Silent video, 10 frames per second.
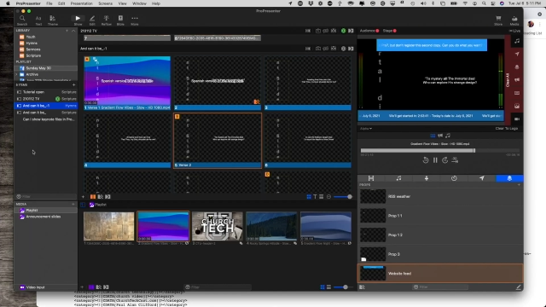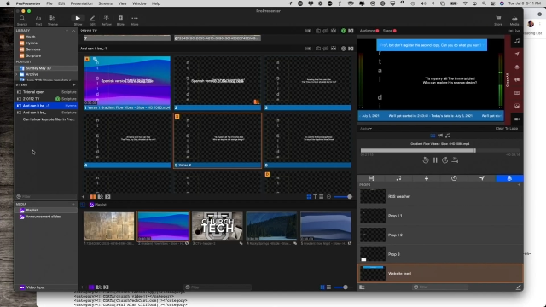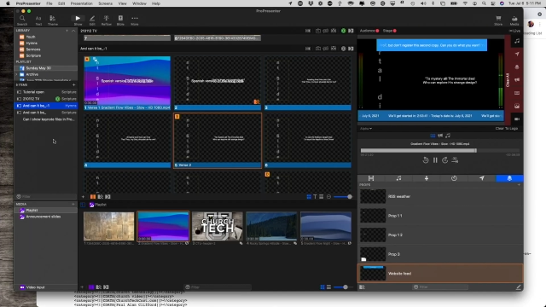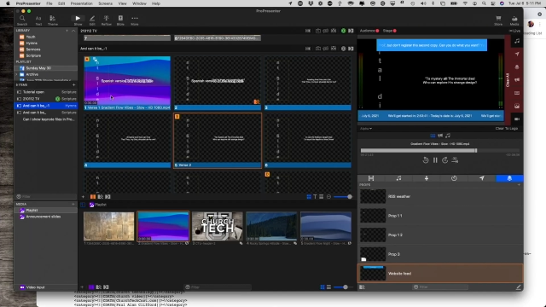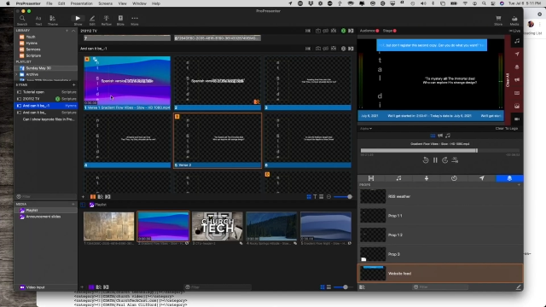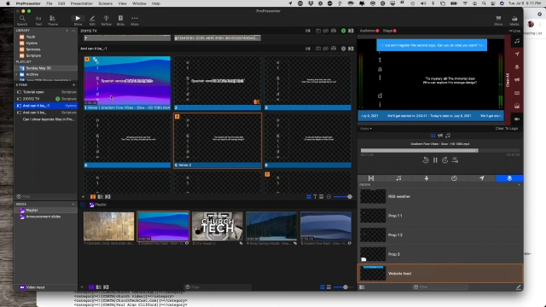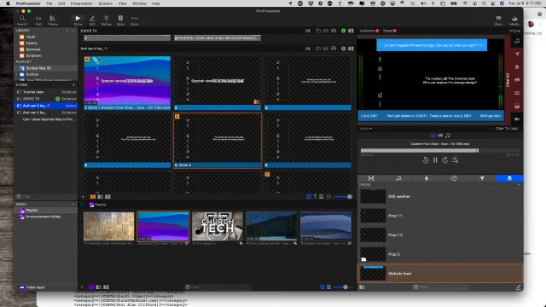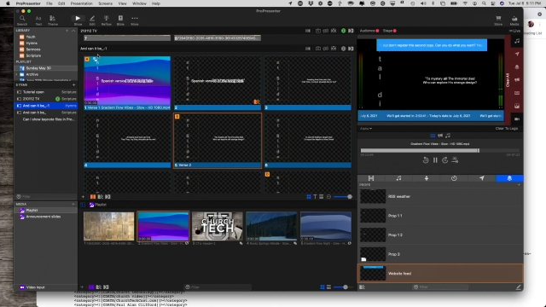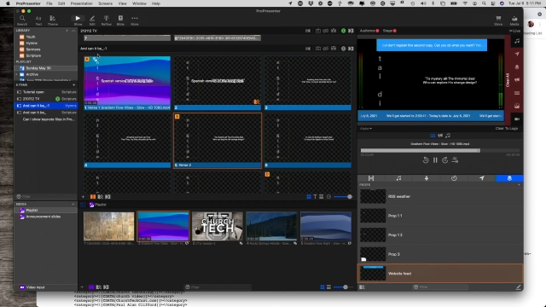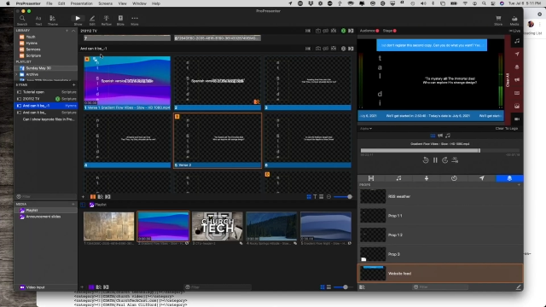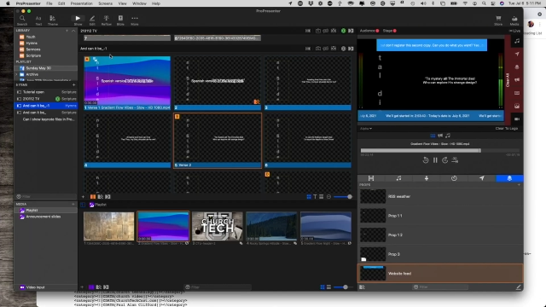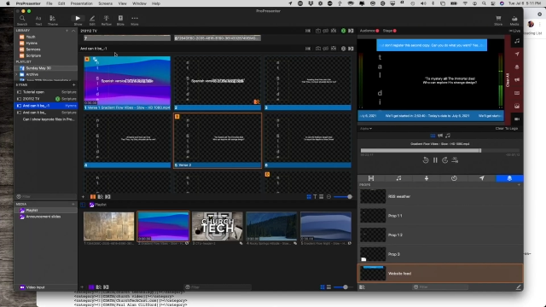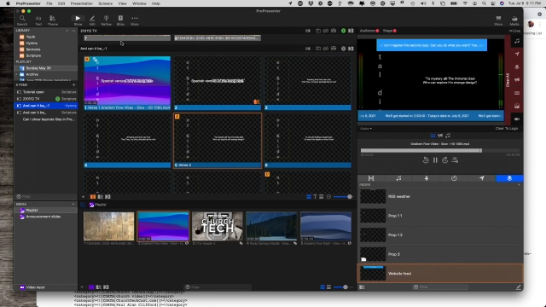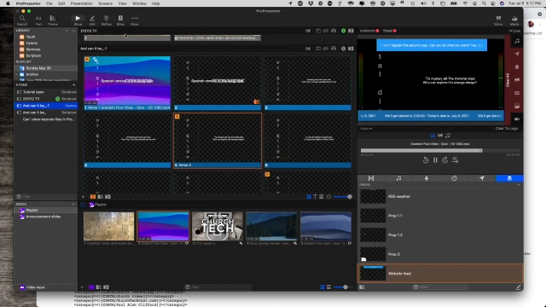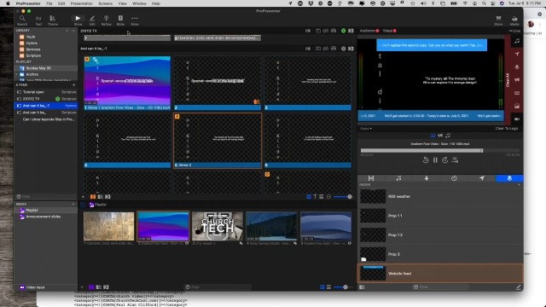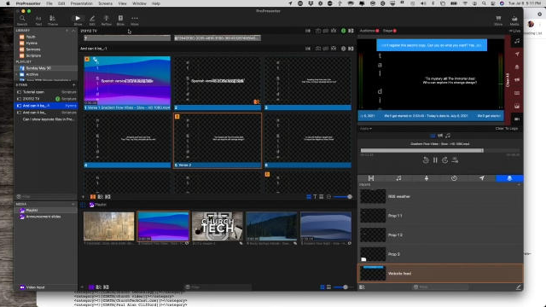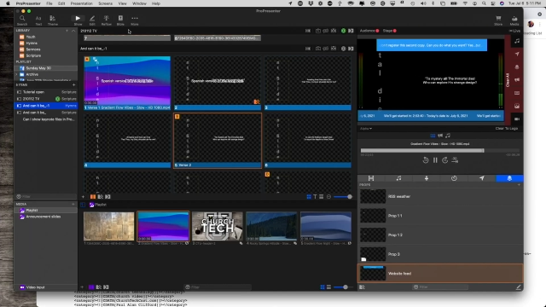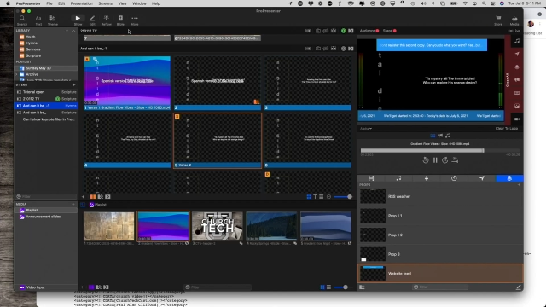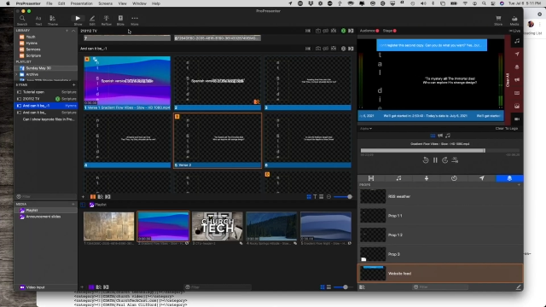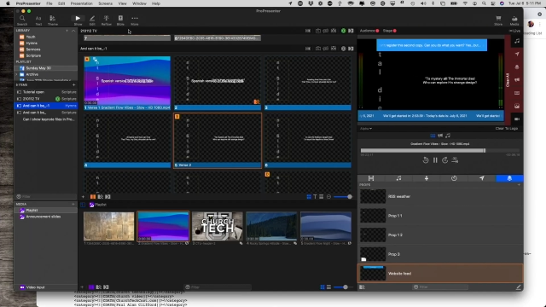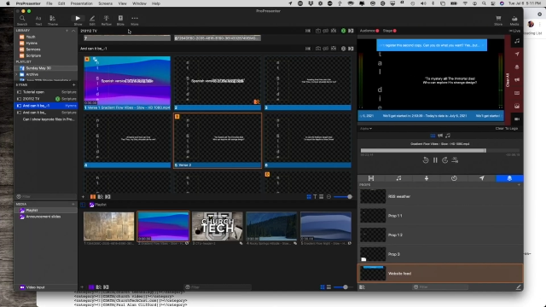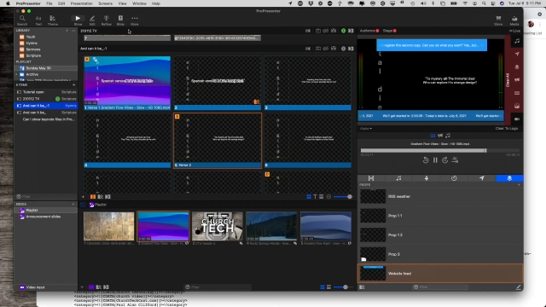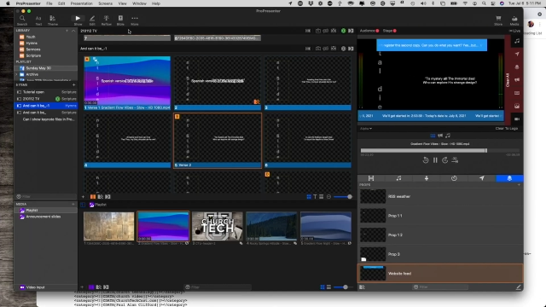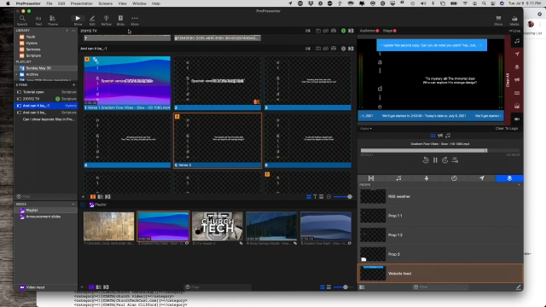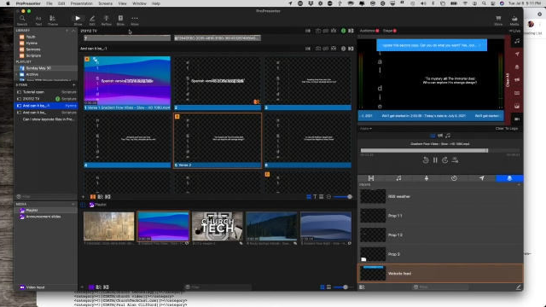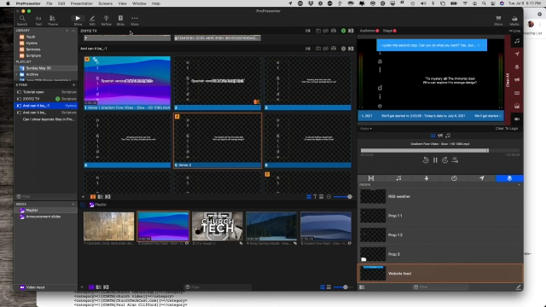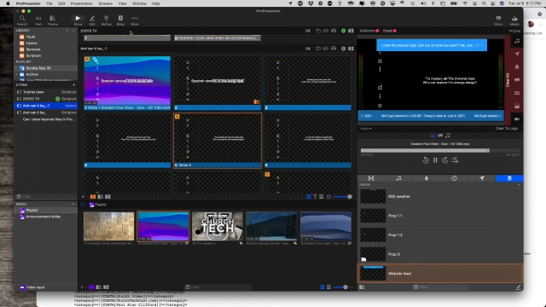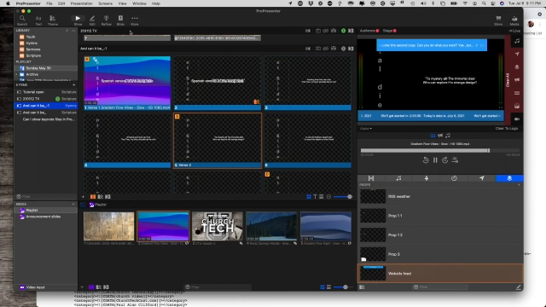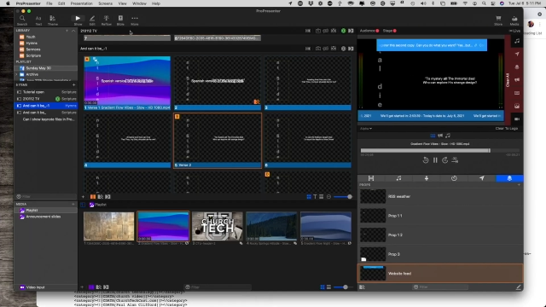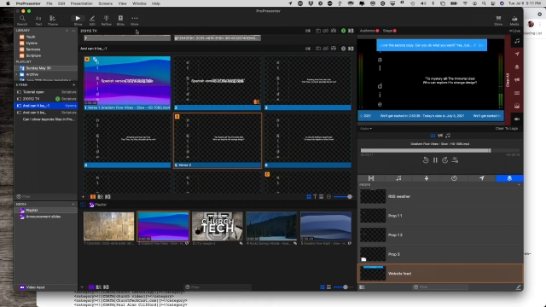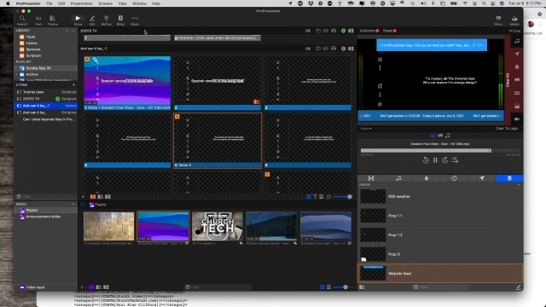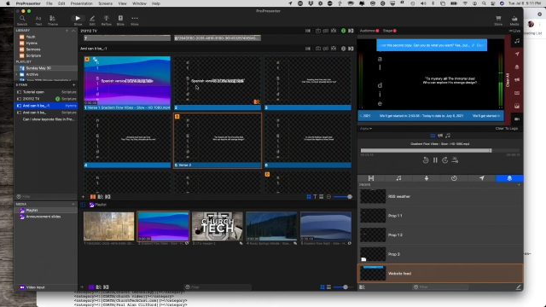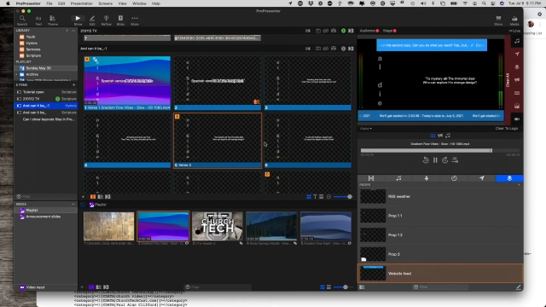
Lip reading: No face is visible, so there are no lips to read.